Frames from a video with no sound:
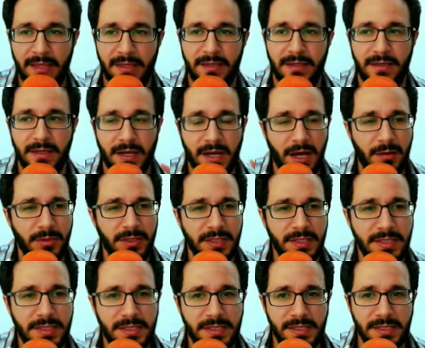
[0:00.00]
the
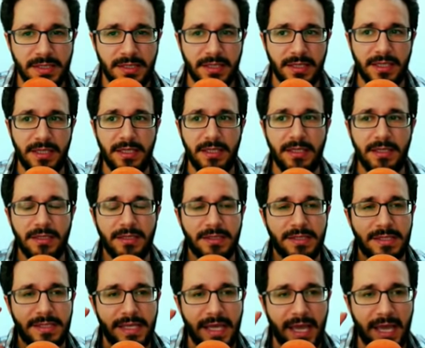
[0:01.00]
Kabbalists
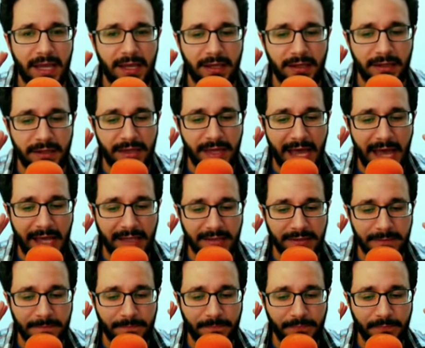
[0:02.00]
say that
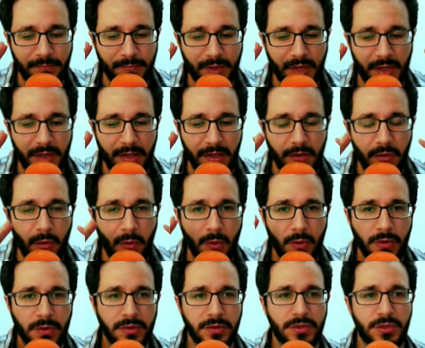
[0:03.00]
in
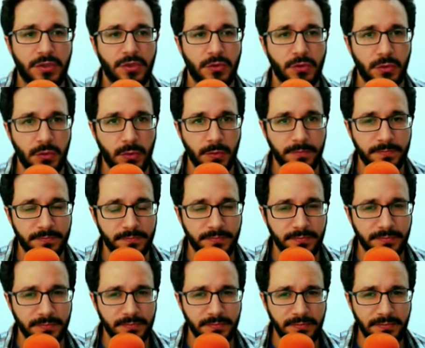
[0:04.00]
order to
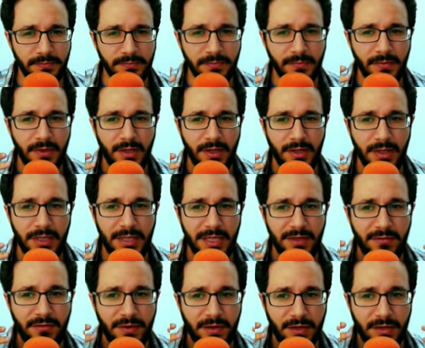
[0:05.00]

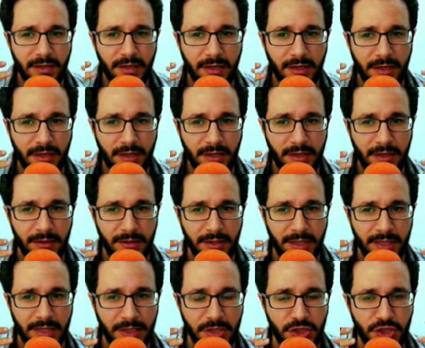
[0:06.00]
give a,
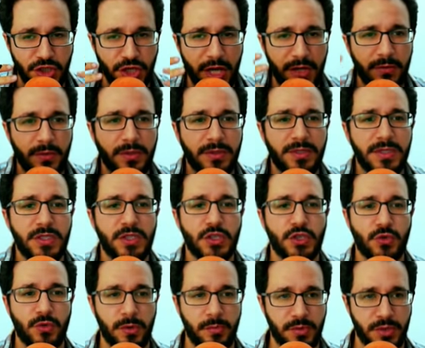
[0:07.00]
like a general
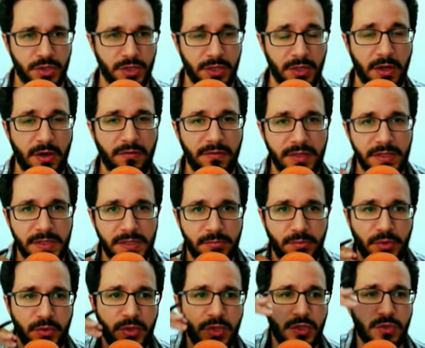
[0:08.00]
description of the
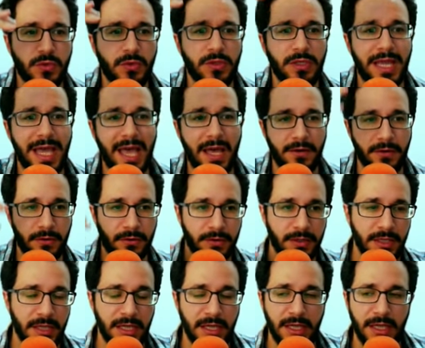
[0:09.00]
spiritual ladder
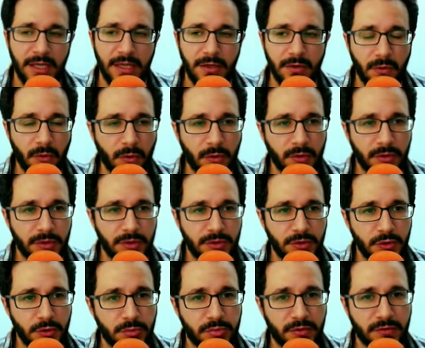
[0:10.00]
in order
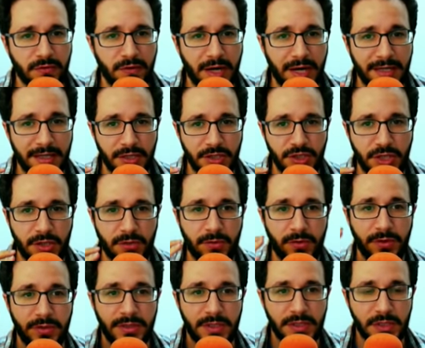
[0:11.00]
to provide a
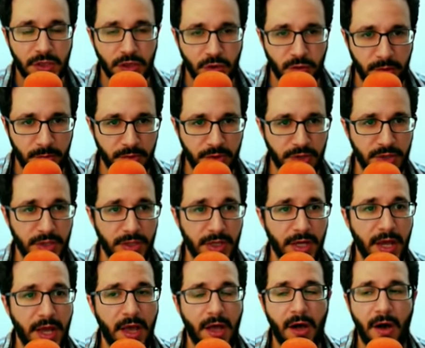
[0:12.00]
general description
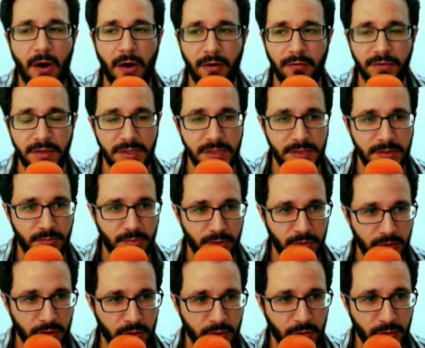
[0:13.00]
of the
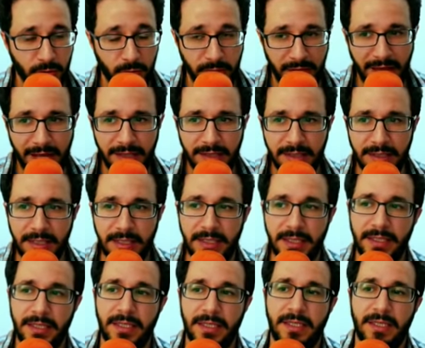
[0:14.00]
spiritual reality
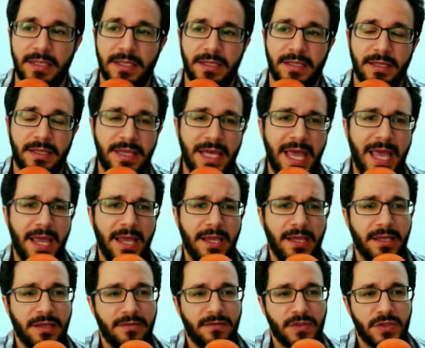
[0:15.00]
they
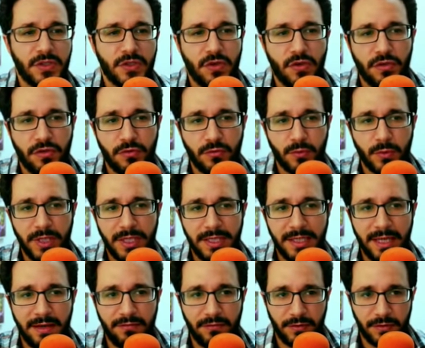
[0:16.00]
give us three
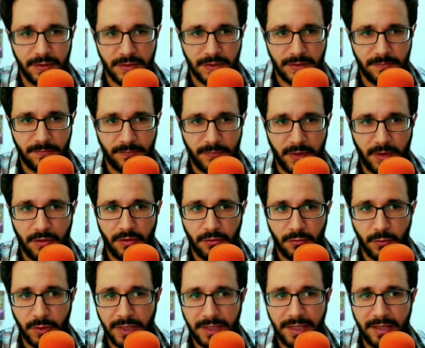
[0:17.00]
levels
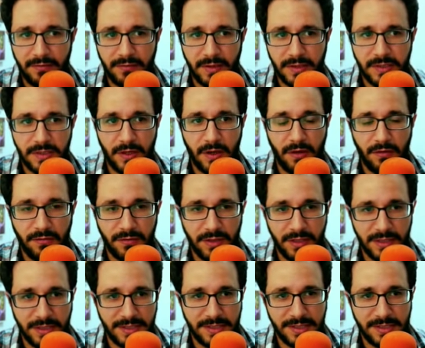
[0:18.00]
three levels of
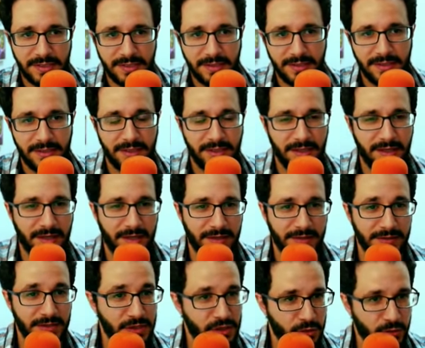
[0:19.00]
this uh,
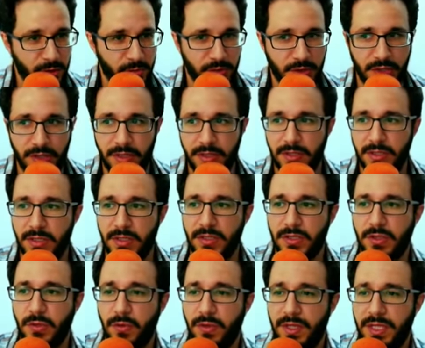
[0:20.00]
description
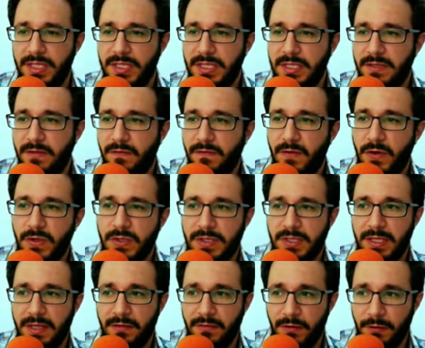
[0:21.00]
so this is the first
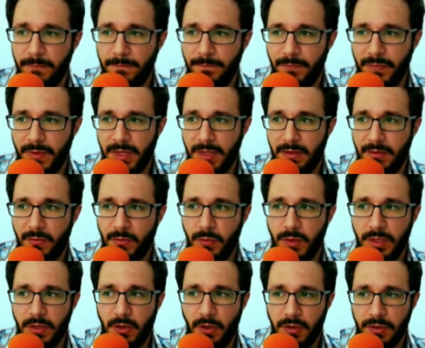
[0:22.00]
level we
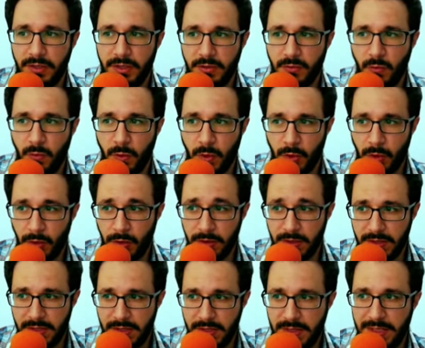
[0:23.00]
called it
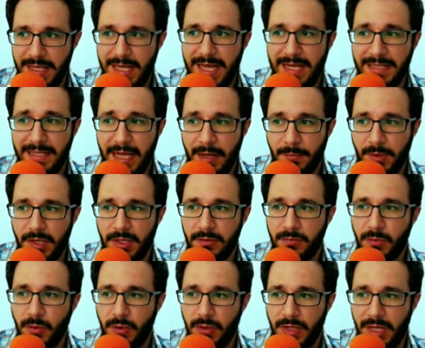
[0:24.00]
worlds adam
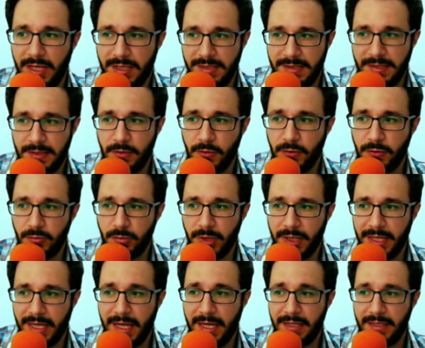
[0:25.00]
kadmon atzilut
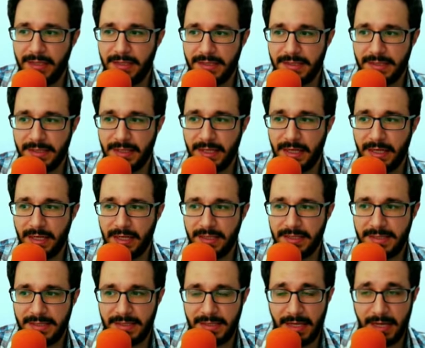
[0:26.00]
bria yetzira
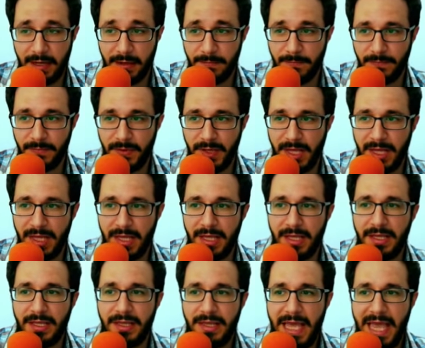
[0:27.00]
asiya
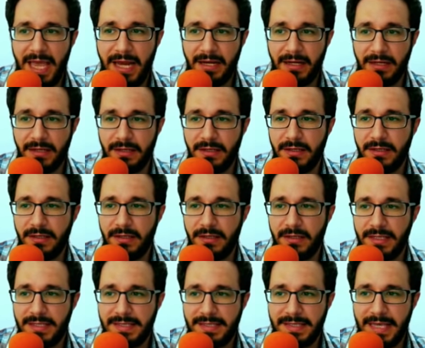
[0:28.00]
then
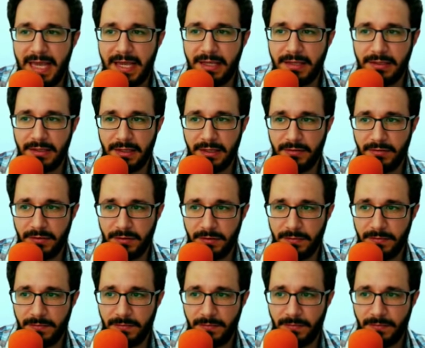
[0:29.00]
the second level